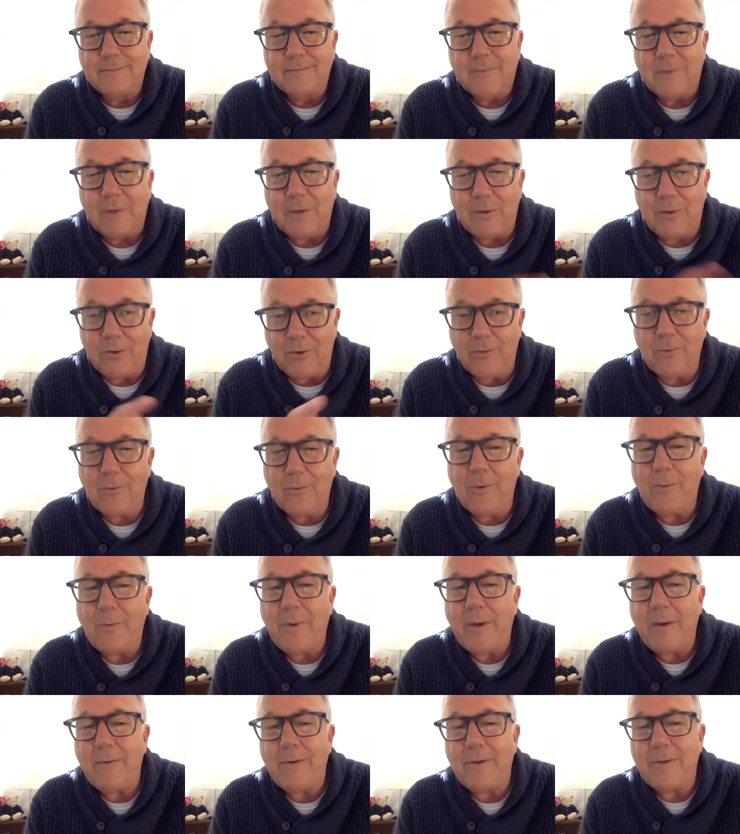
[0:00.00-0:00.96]
You
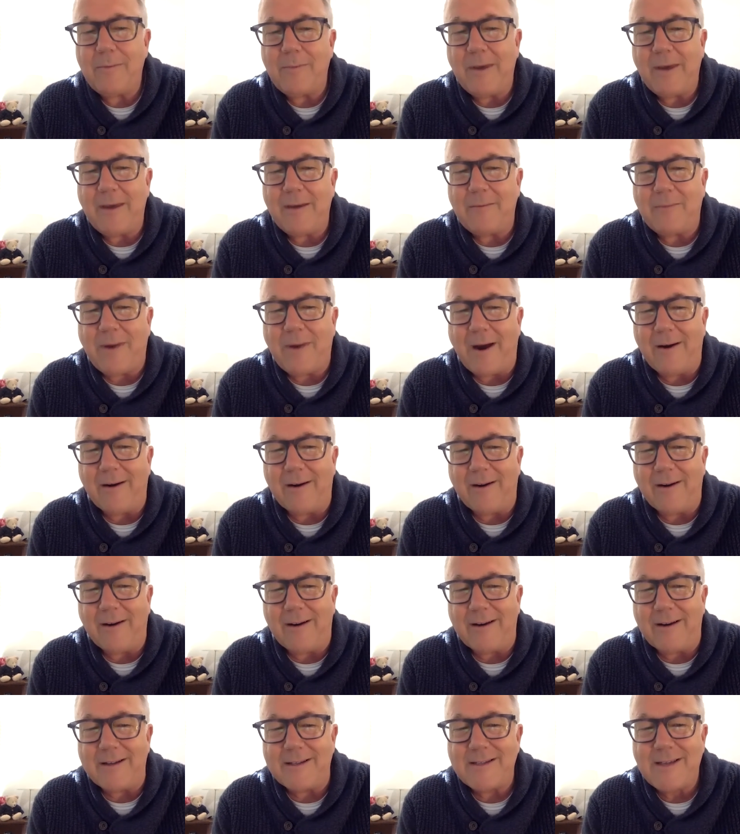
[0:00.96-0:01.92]
will be with me in
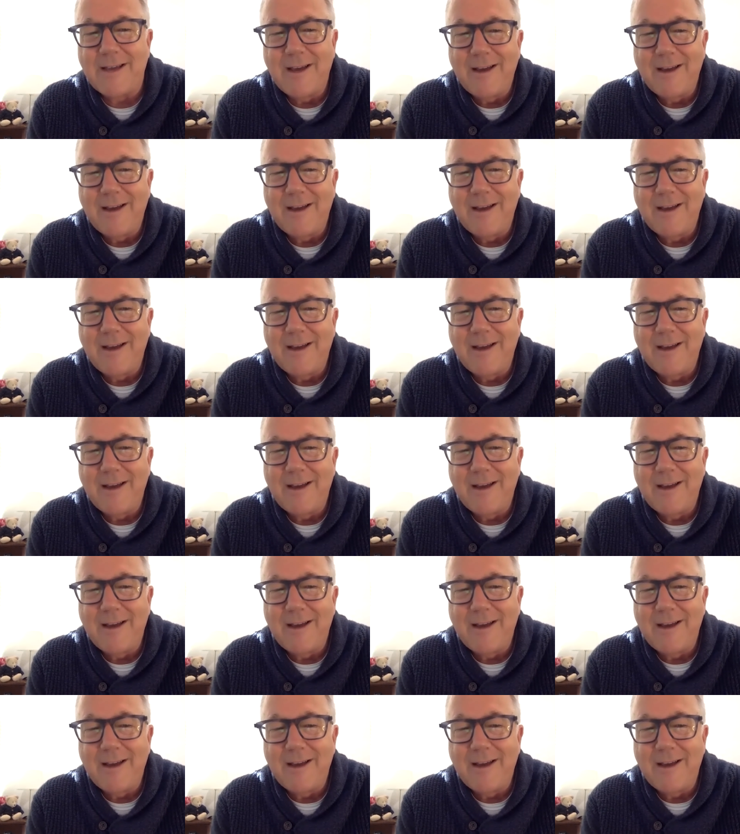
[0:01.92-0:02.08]
paradise.